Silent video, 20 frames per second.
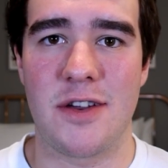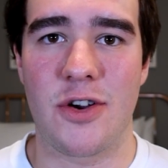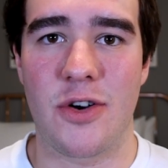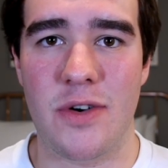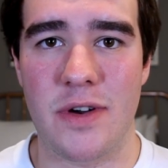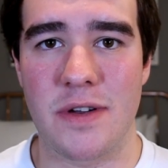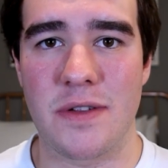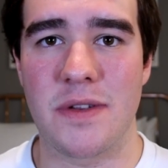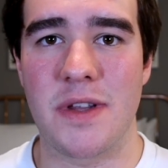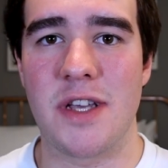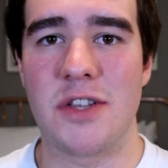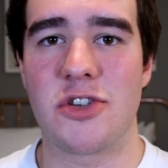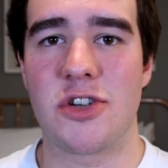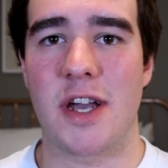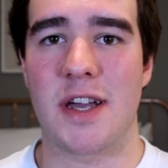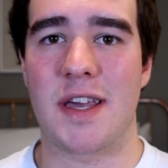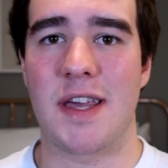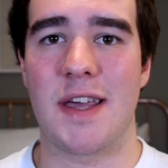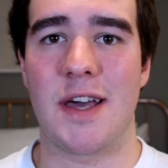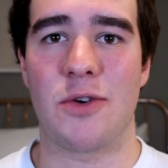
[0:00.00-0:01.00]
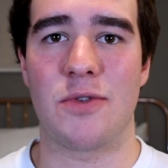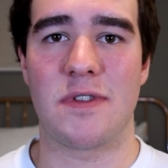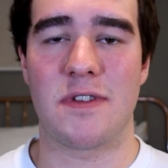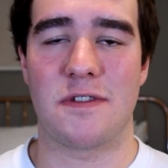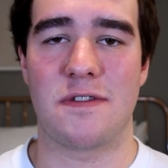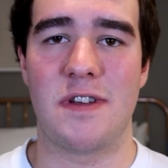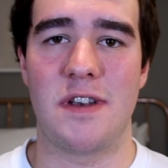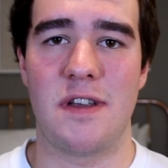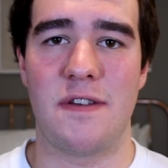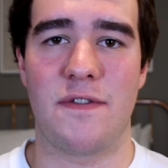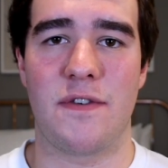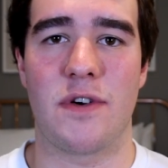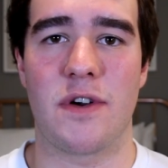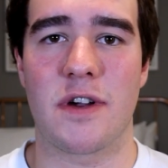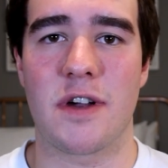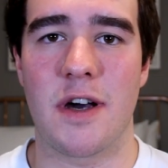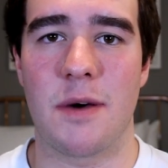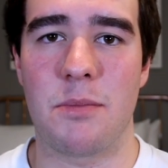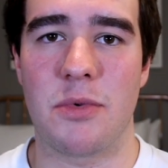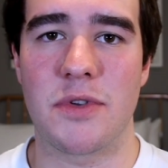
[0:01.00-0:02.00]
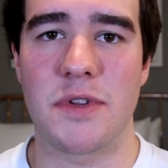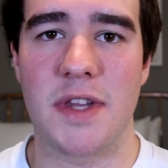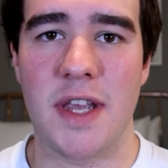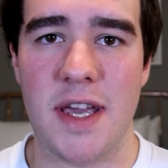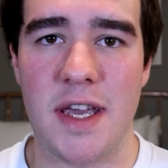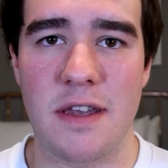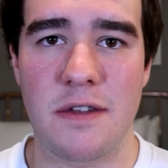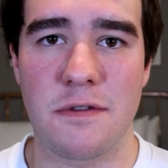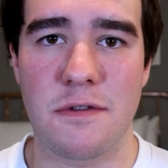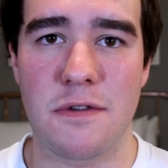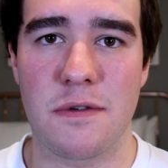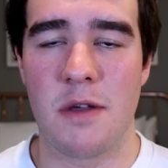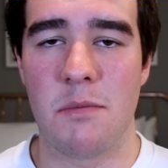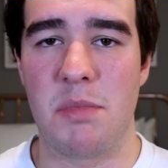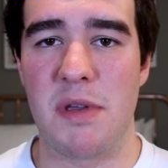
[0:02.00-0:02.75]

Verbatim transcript: currently checking out the city for a couple days